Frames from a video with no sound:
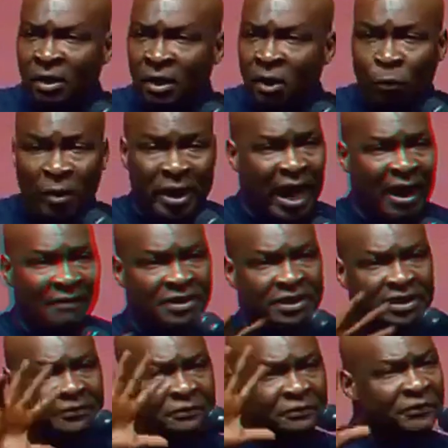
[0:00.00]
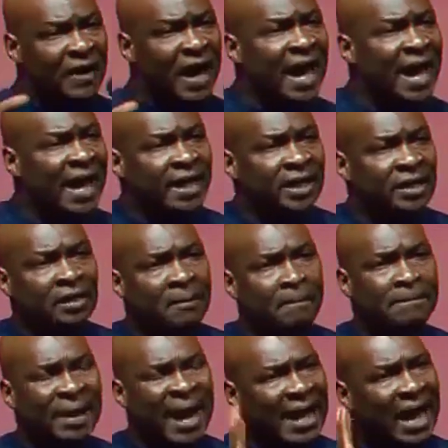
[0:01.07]
We have
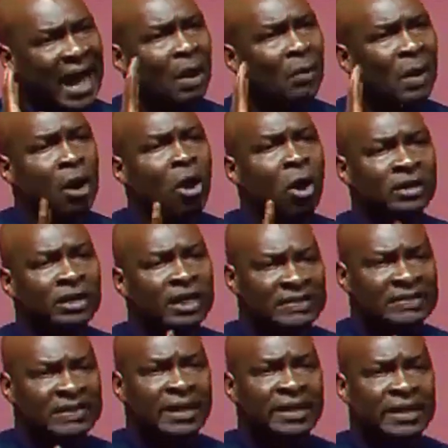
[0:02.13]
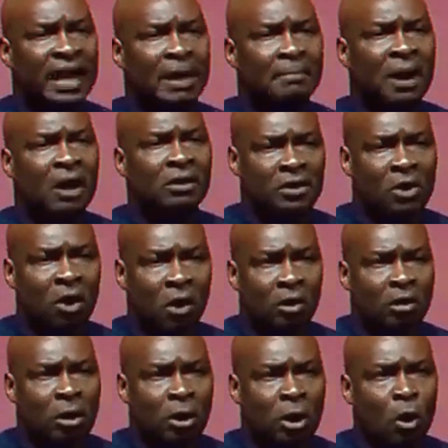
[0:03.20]
defined by our understanding about God